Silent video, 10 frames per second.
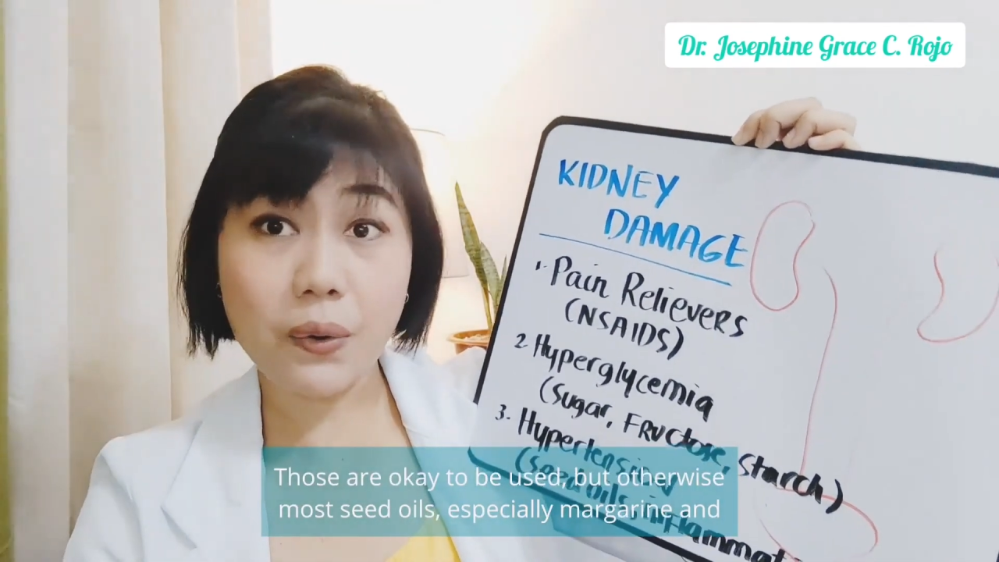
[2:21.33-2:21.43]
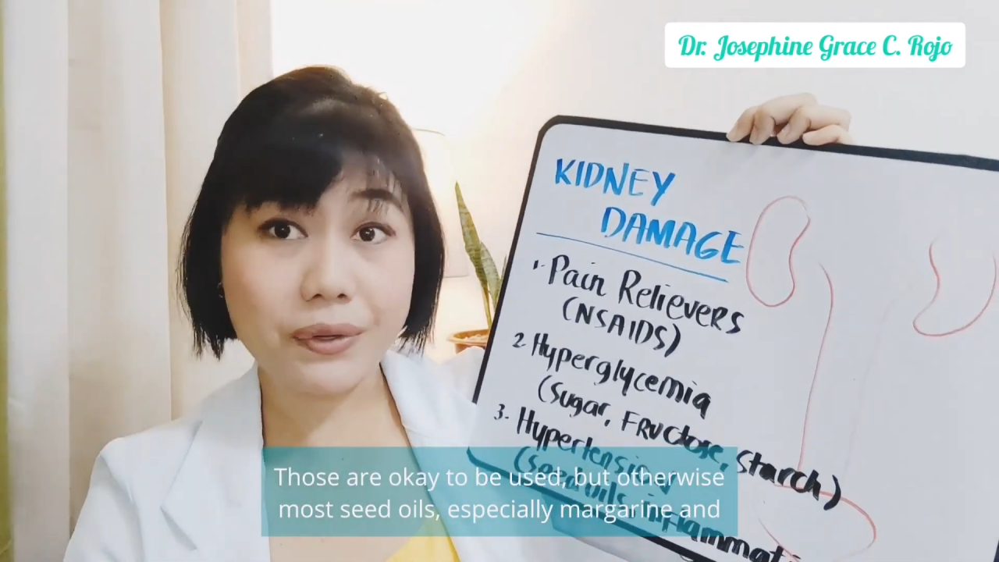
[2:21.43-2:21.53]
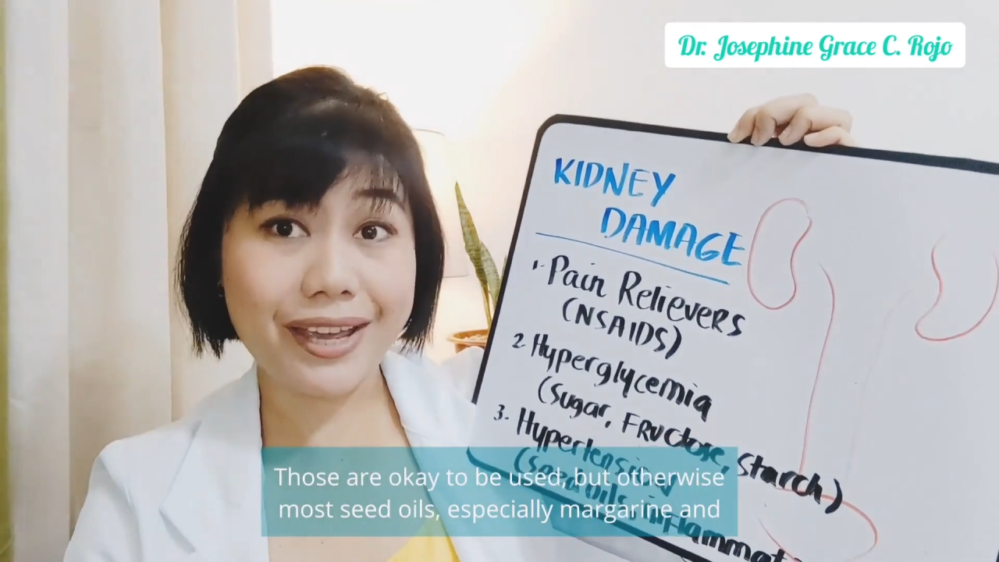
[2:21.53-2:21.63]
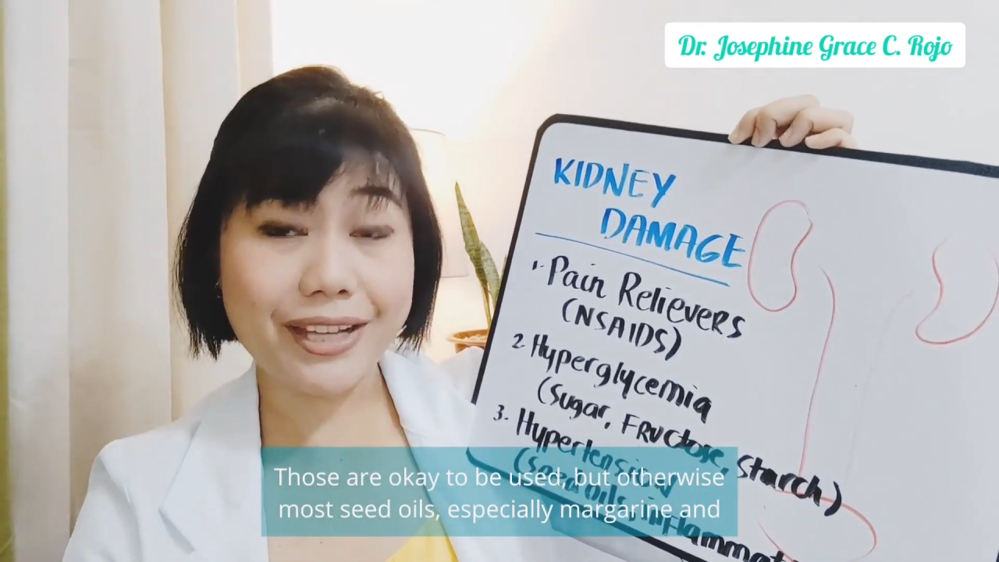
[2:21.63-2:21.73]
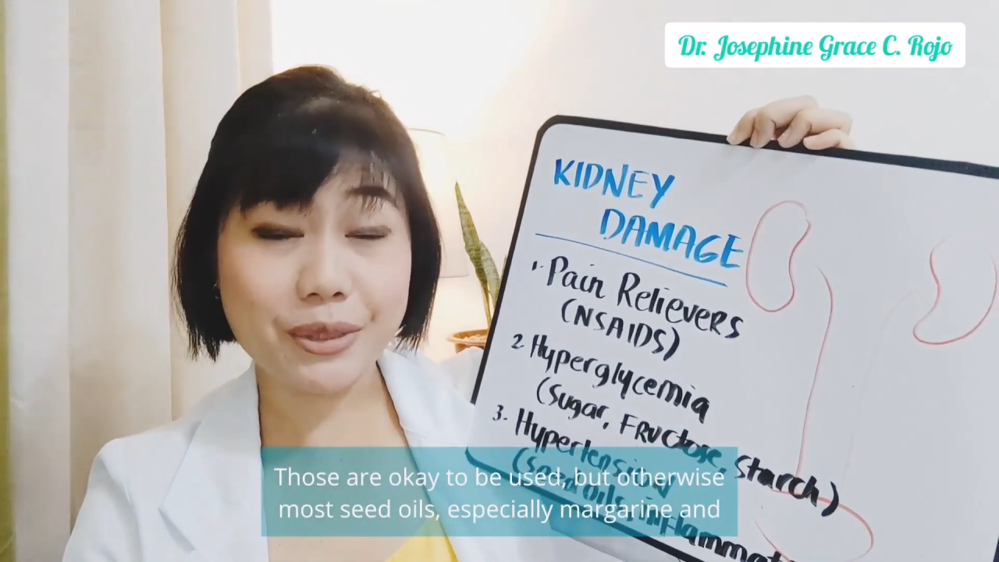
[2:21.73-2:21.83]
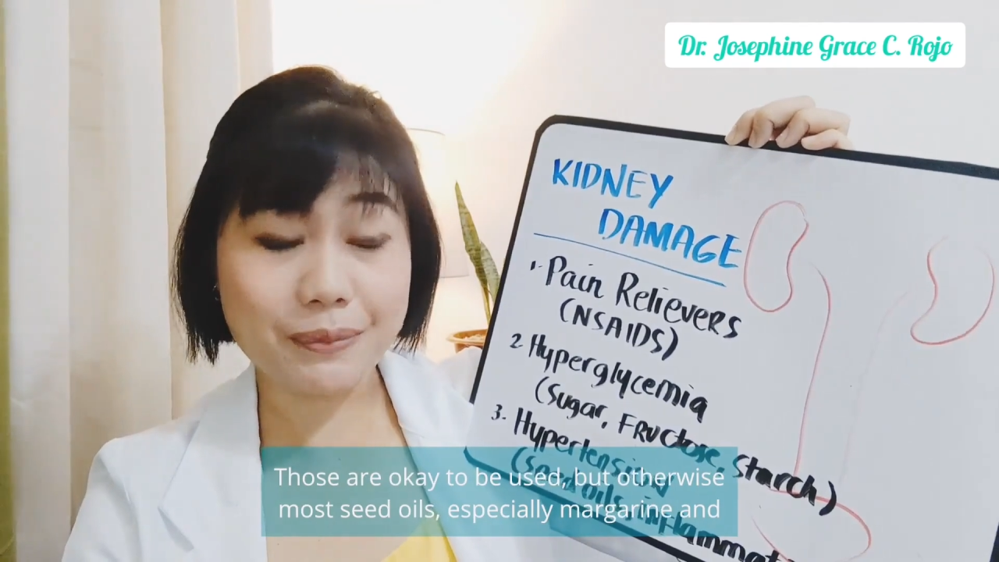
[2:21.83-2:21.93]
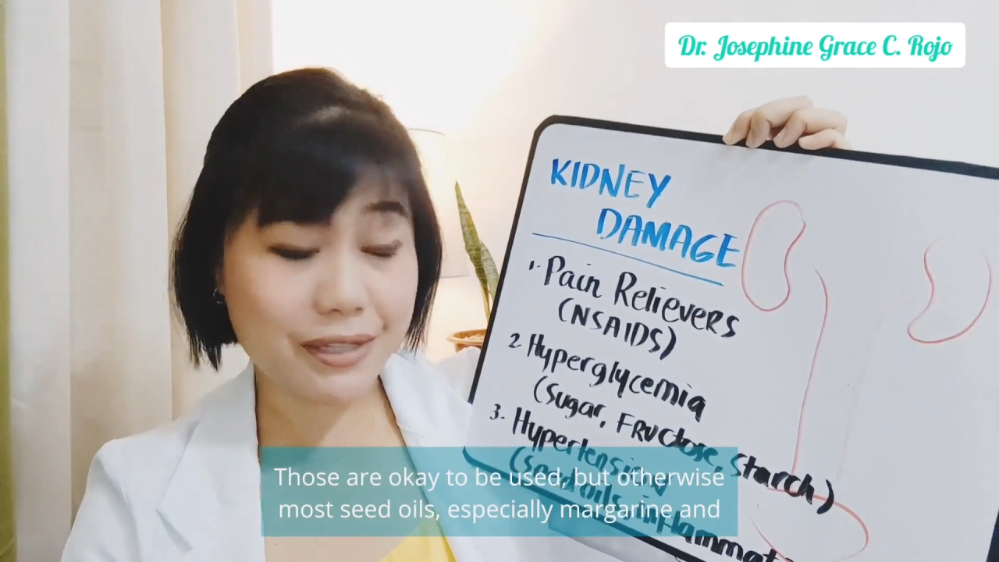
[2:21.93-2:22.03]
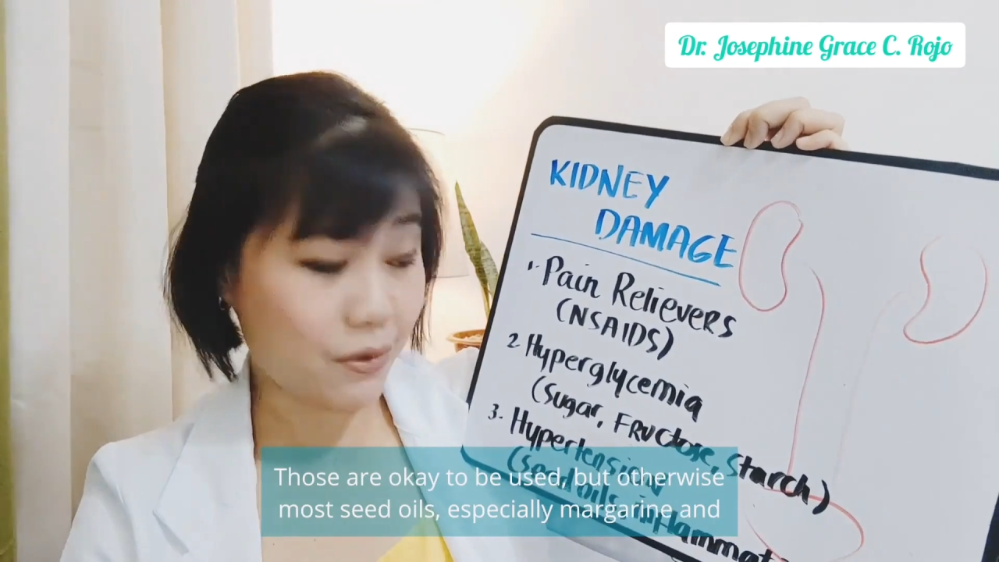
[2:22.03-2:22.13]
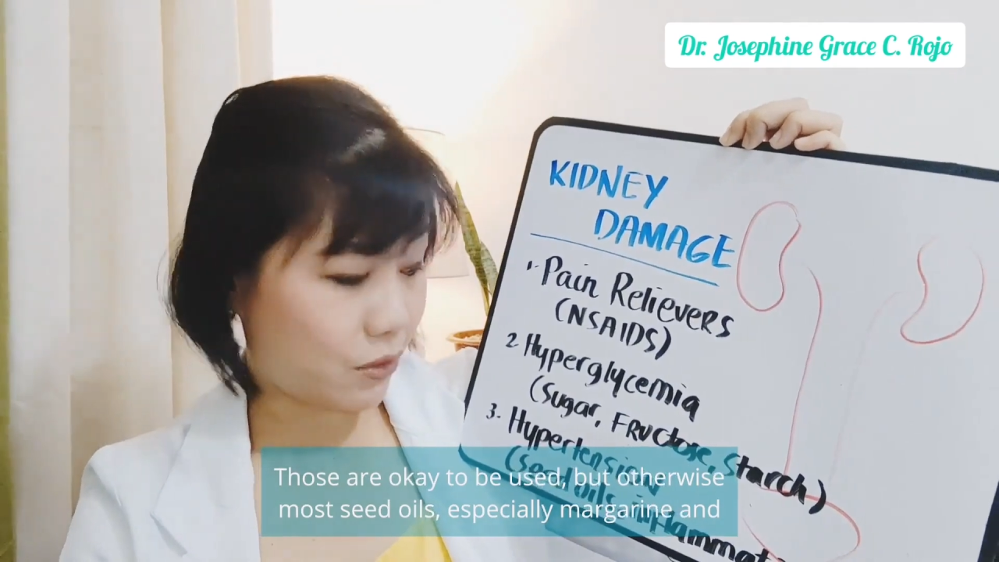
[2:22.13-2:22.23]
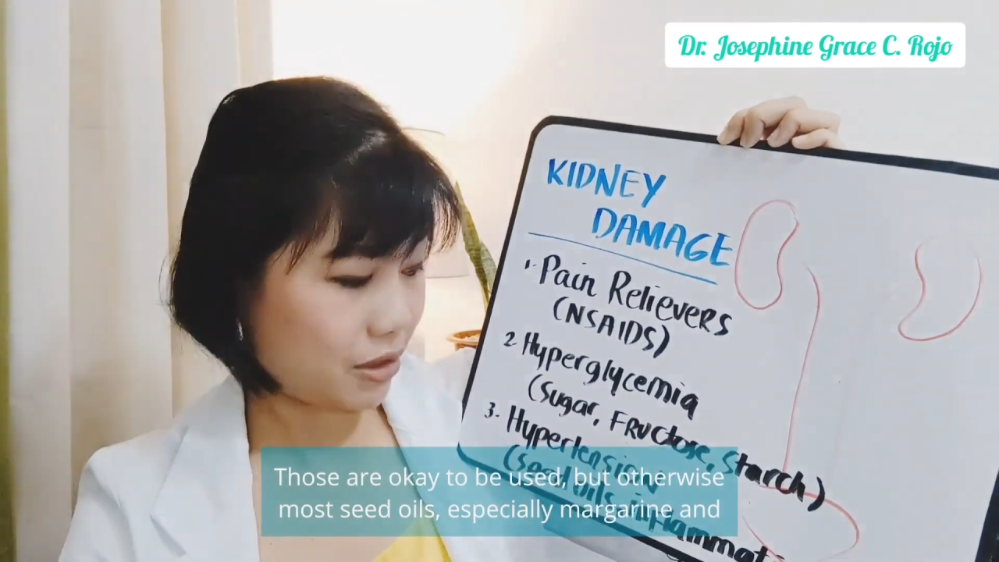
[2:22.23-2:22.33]
okay to be
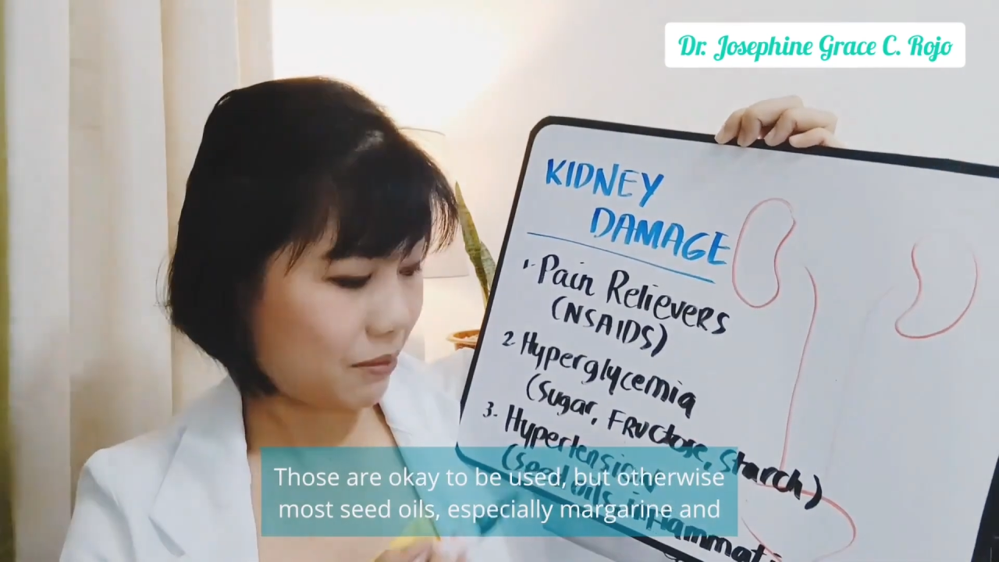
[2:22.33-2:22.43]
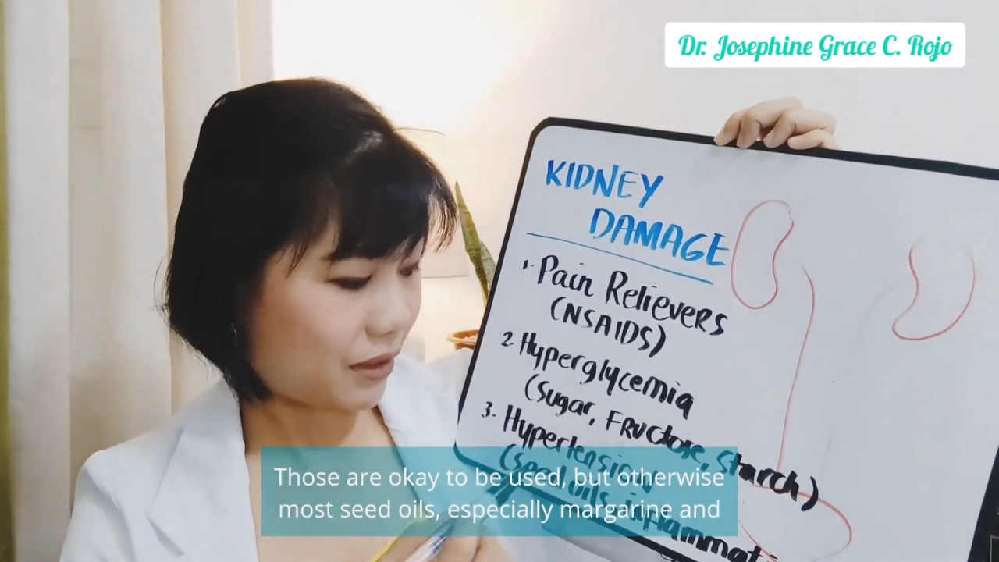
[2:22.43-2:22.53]
used.